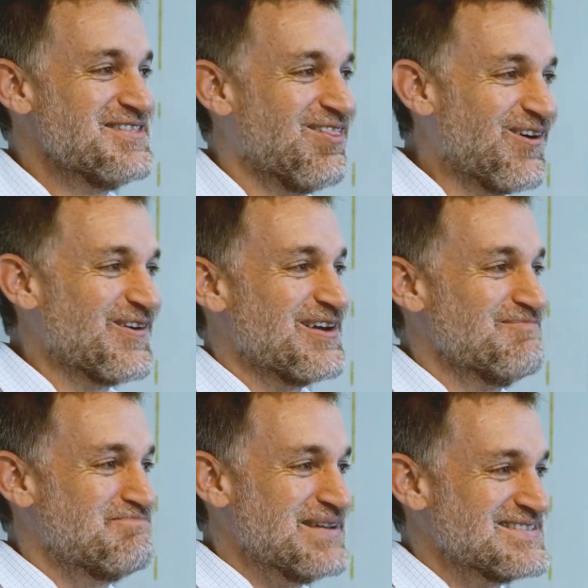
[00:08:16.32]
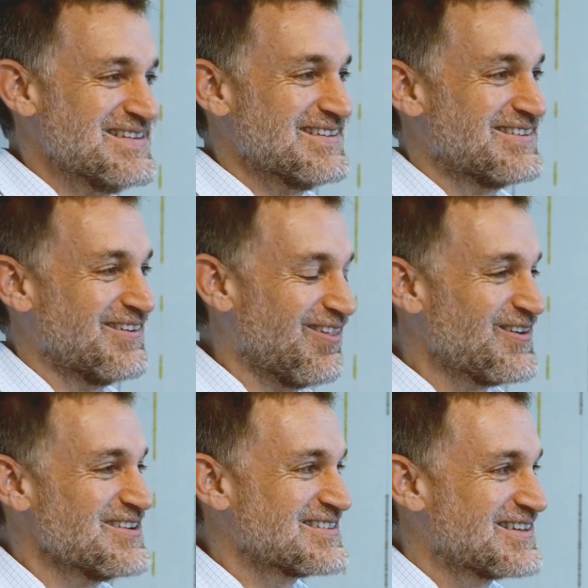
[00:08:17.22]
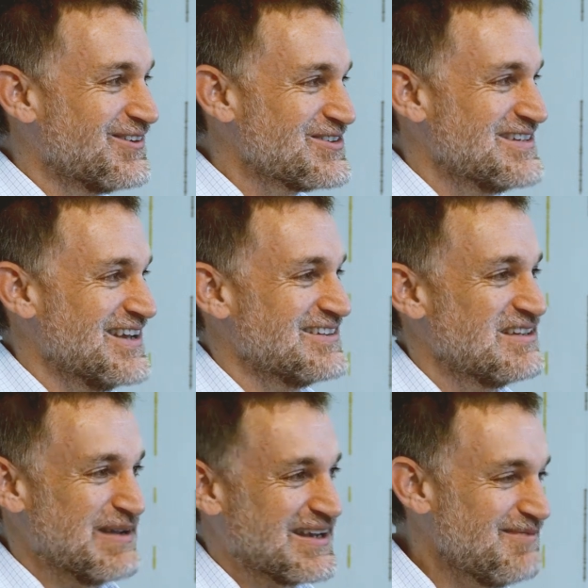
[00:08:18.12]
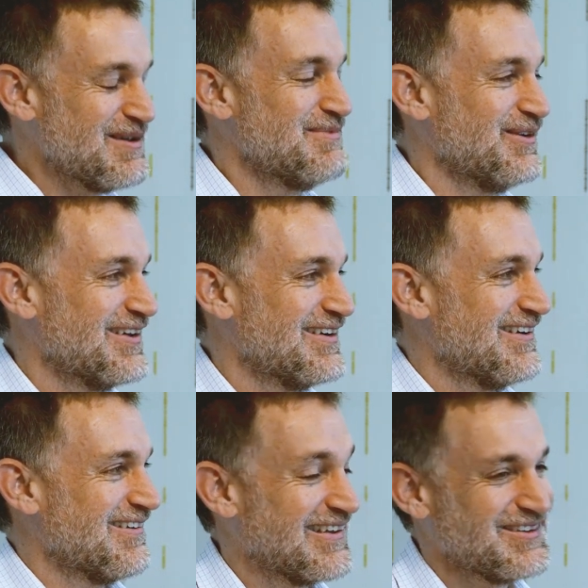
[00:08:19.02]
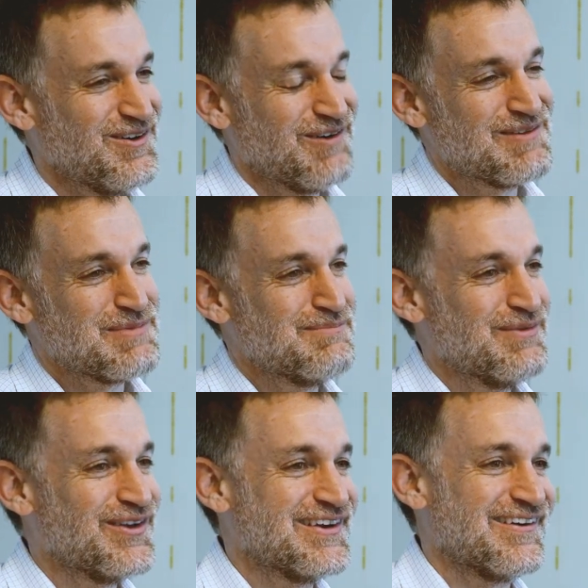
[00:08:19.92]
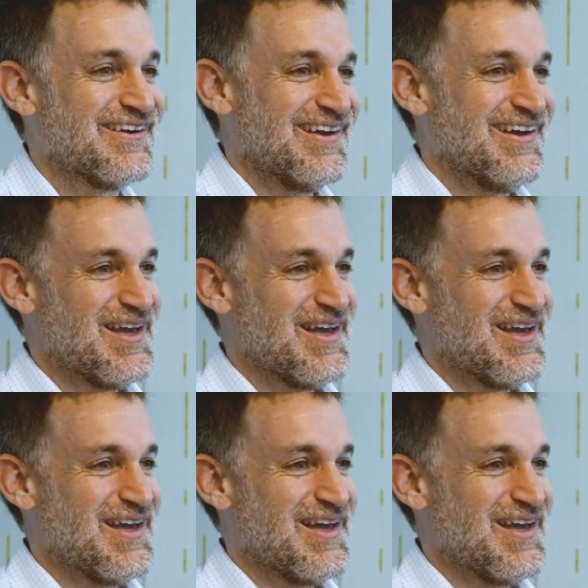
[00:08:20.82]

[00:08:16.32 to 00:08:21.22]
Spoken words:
learn a business, learn a skill set to become a millionaire. Like, no, I want to be a millionaire.